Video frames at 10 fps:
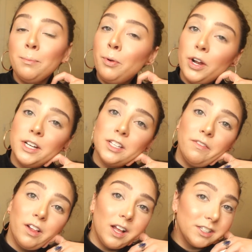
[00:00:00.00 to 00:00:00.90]
pour
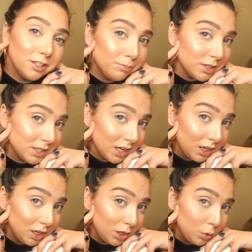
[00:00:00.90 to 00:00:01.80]
yourself a glass of
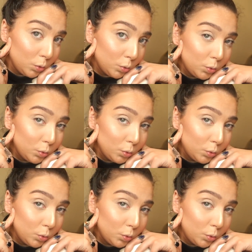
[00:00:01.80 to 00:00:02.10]
Prosecco